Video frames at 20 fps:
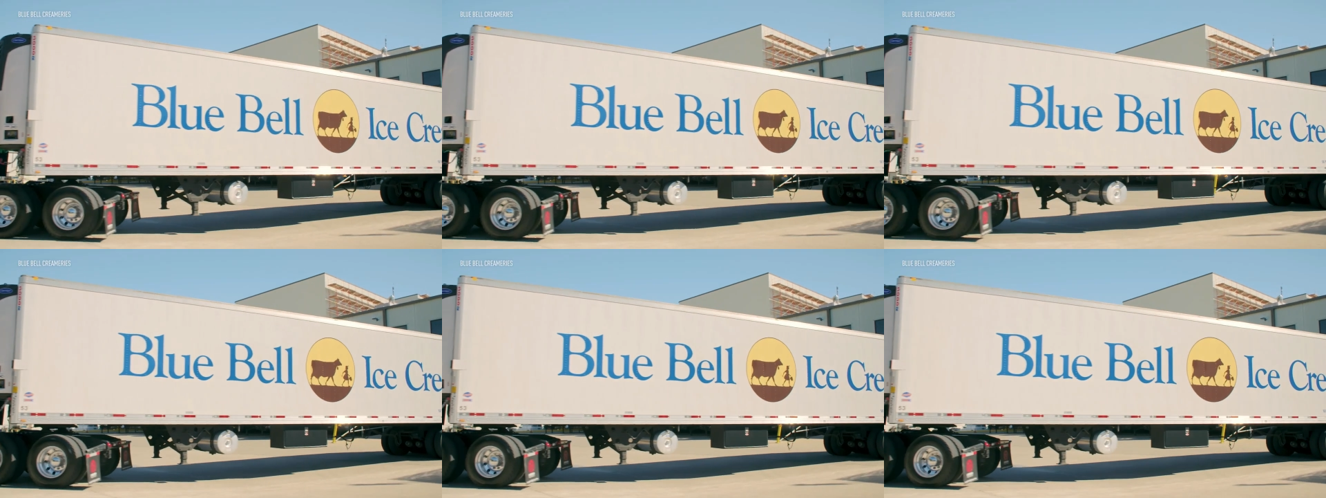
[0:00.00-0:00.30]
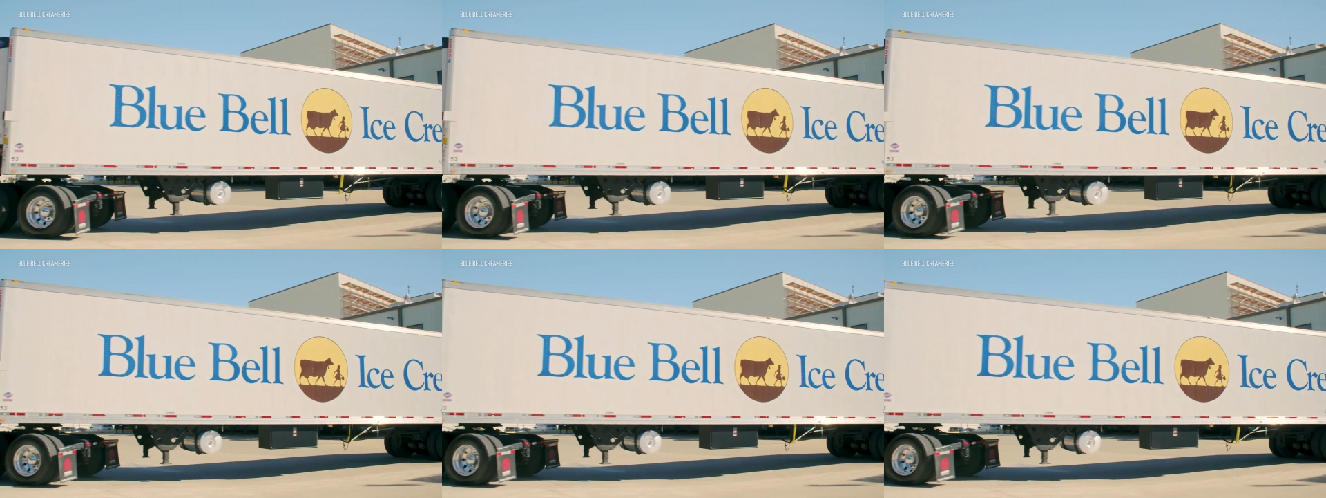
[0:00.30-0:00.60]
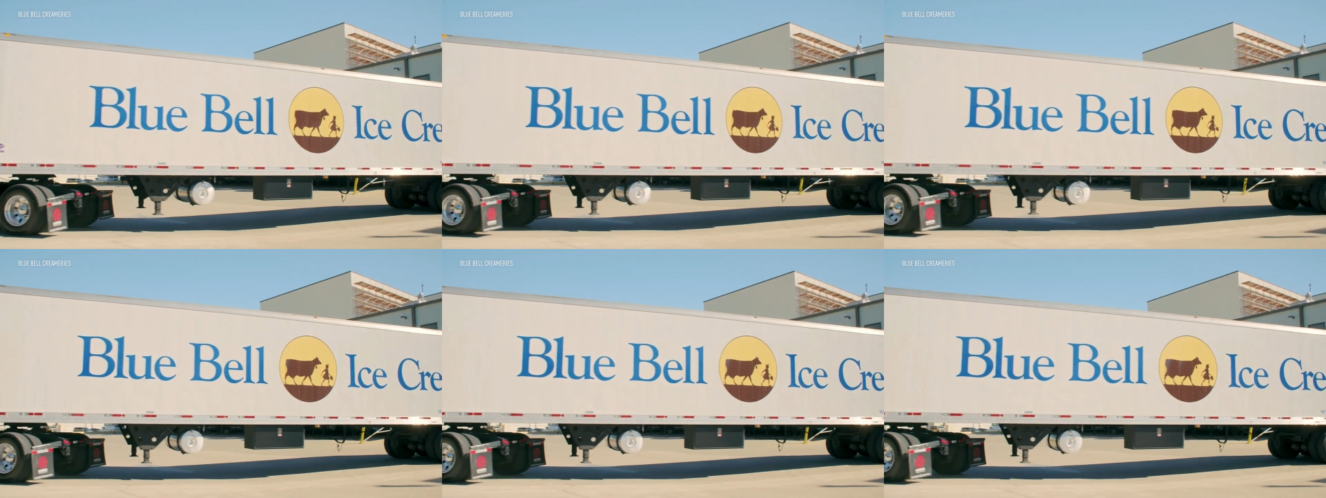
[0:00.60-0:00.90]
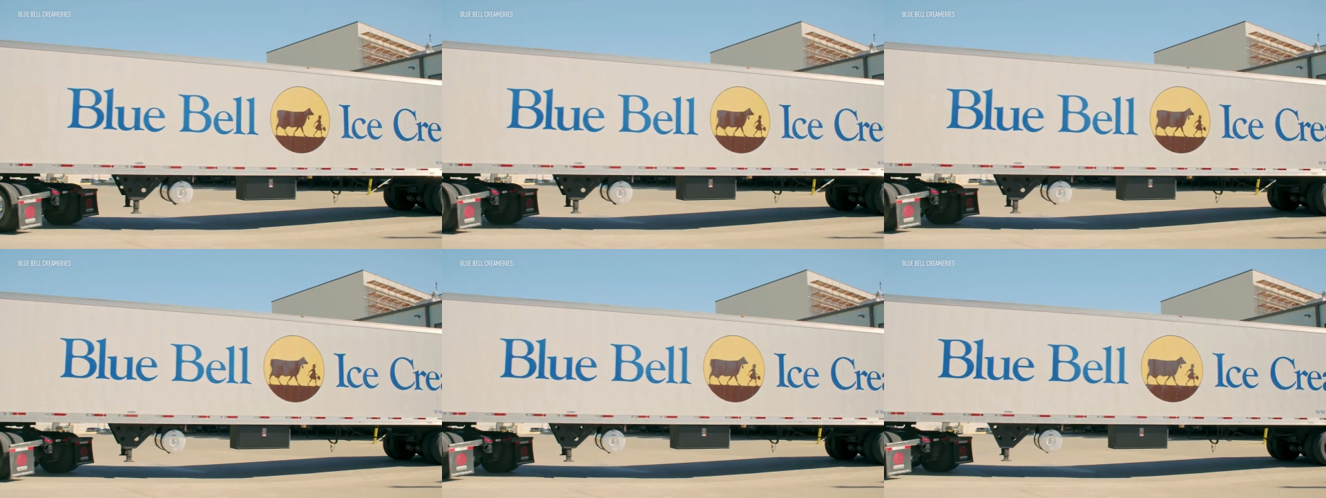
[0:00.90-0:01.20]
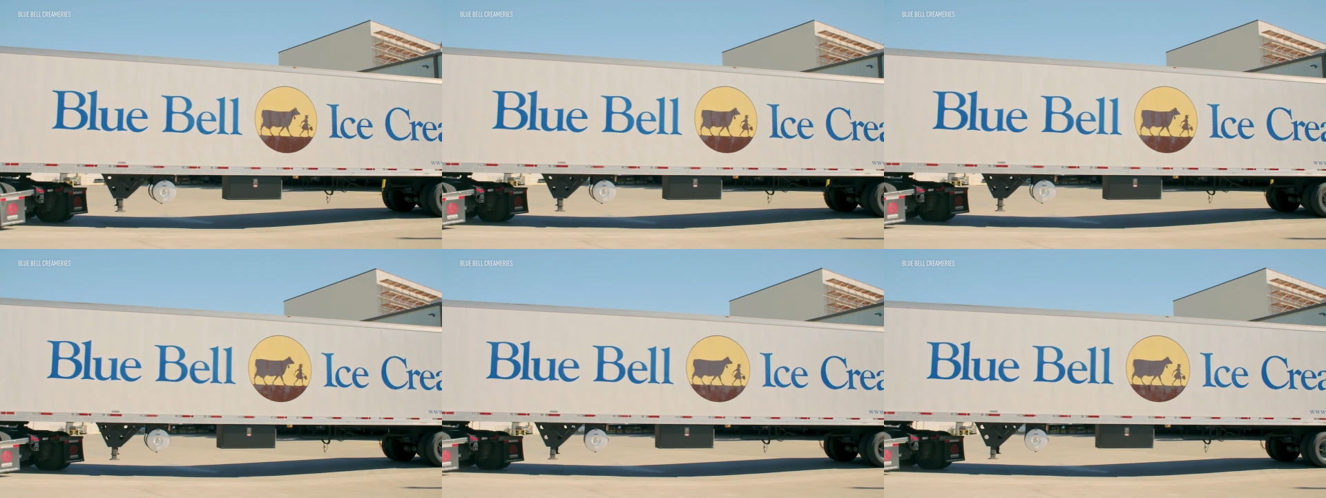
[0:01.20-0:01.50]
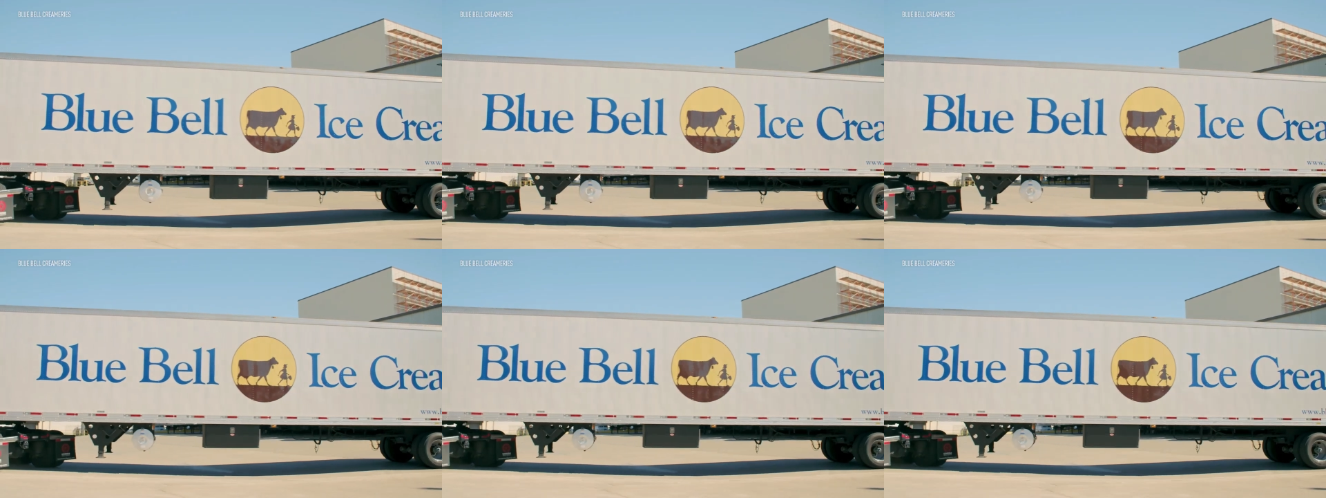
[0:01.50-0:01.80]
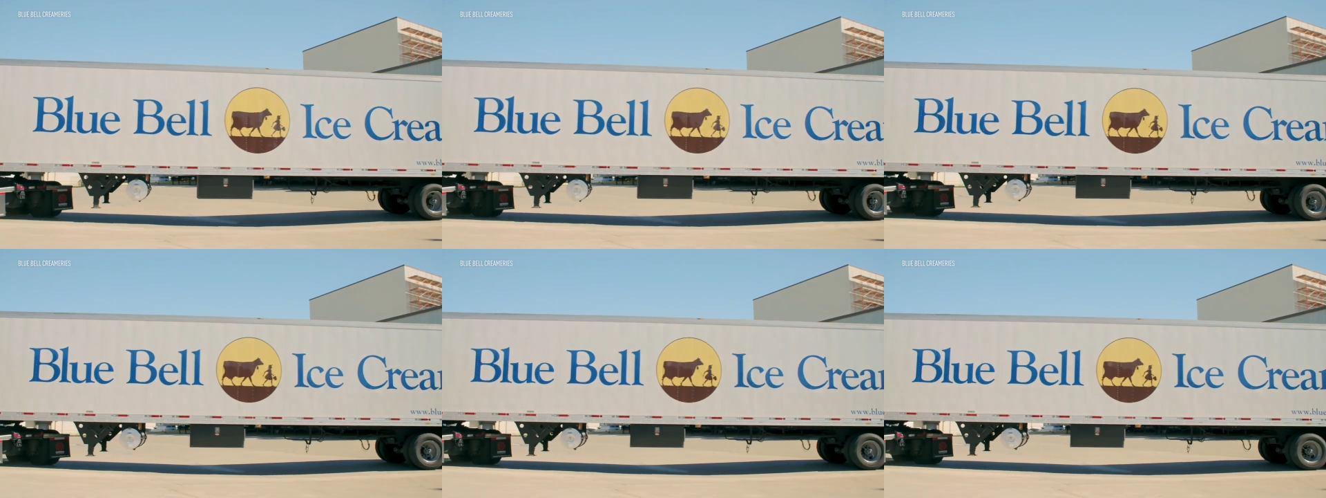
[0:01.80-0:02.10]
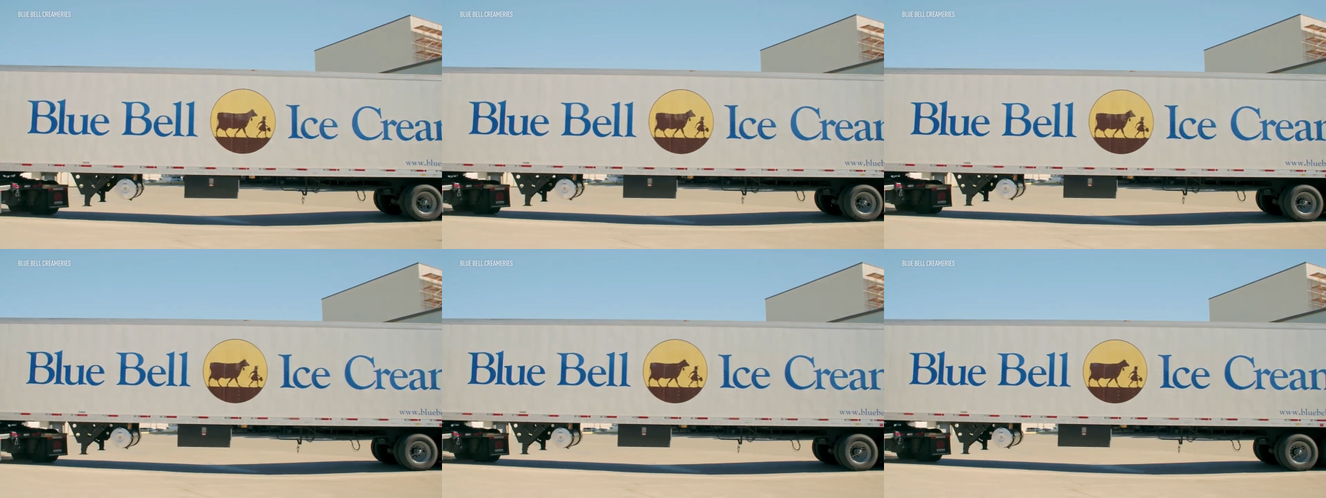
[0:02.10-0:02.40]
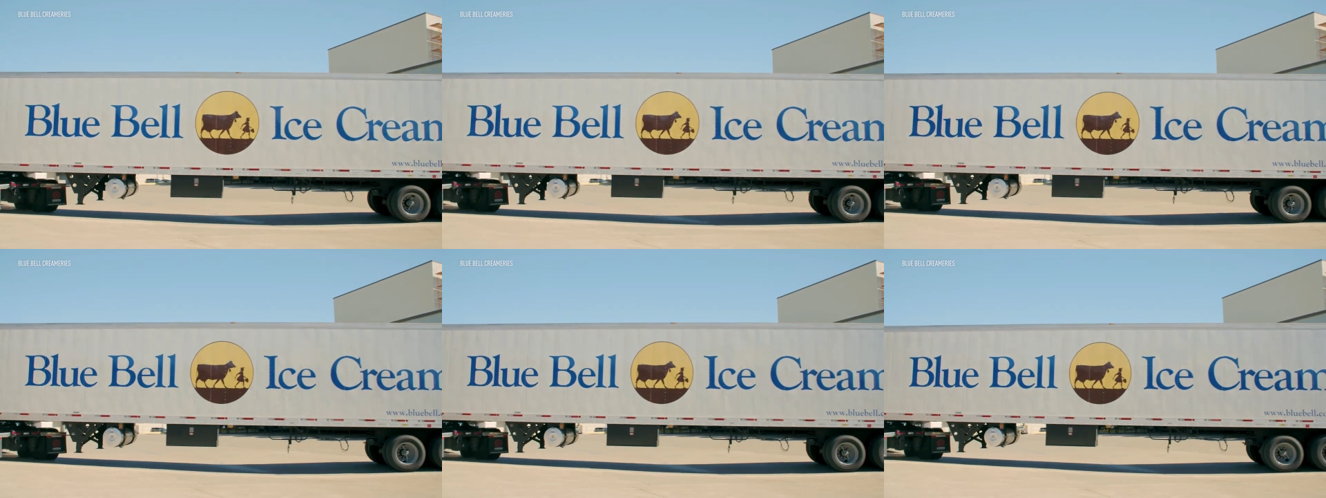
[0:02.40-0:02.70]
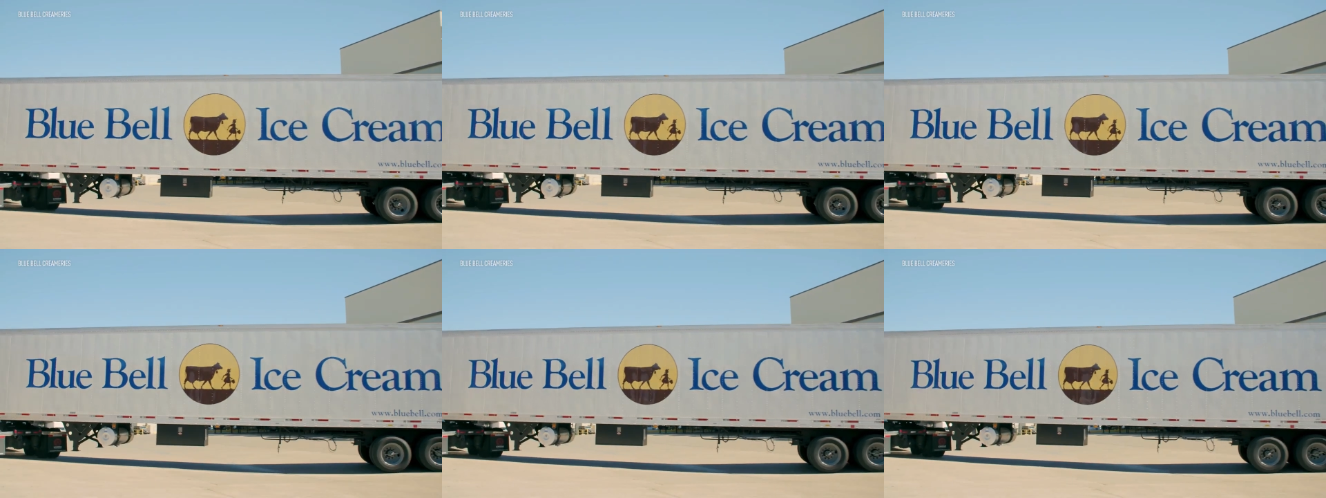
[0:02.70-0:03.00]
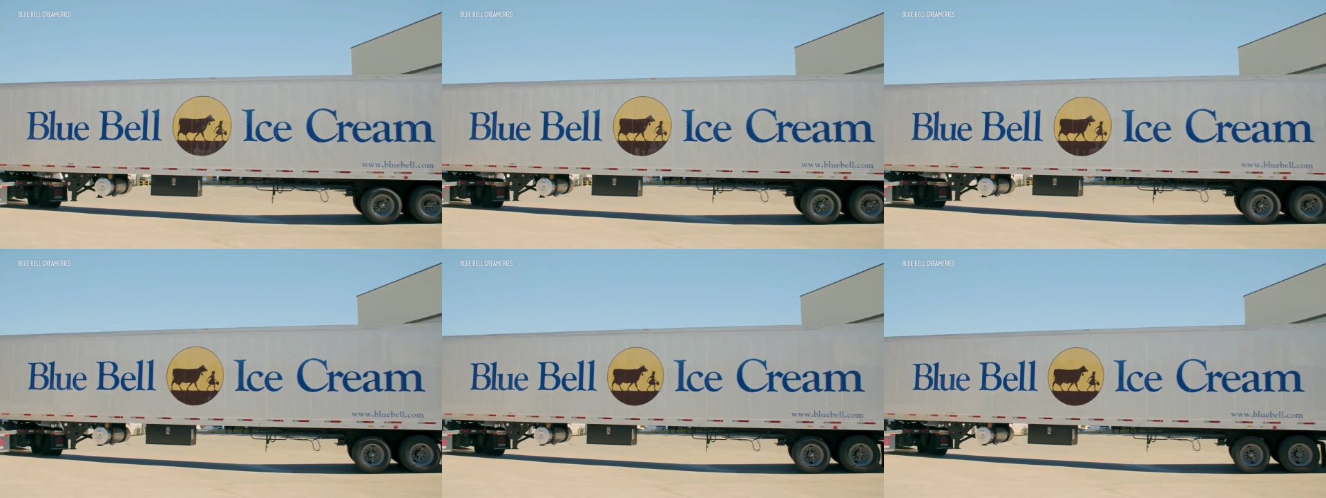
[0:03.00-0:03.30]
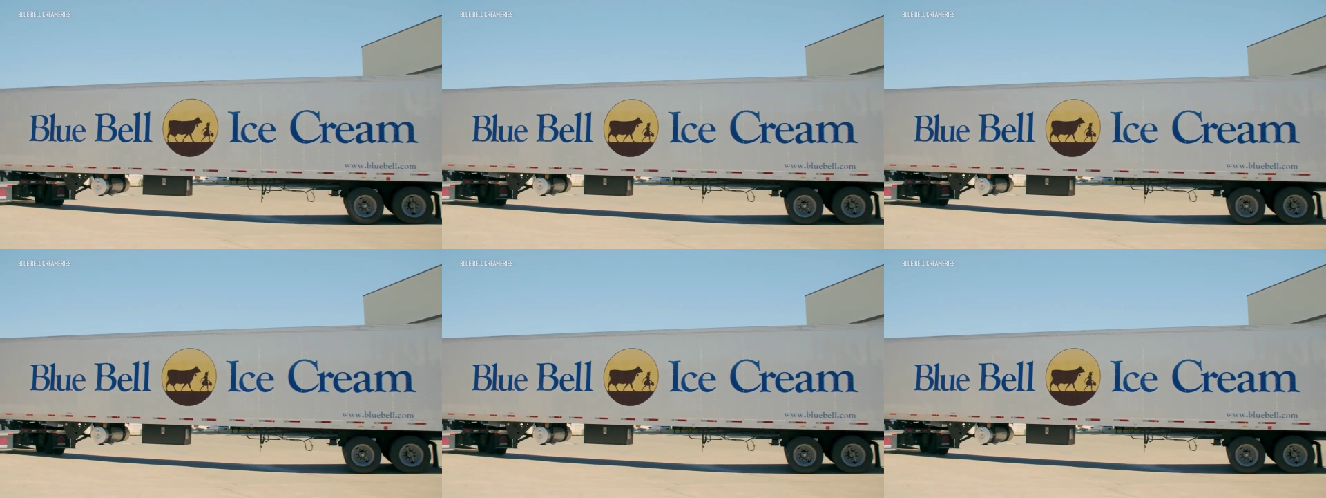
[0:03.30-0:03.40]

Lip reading: No face is visible, so there are no lips to read.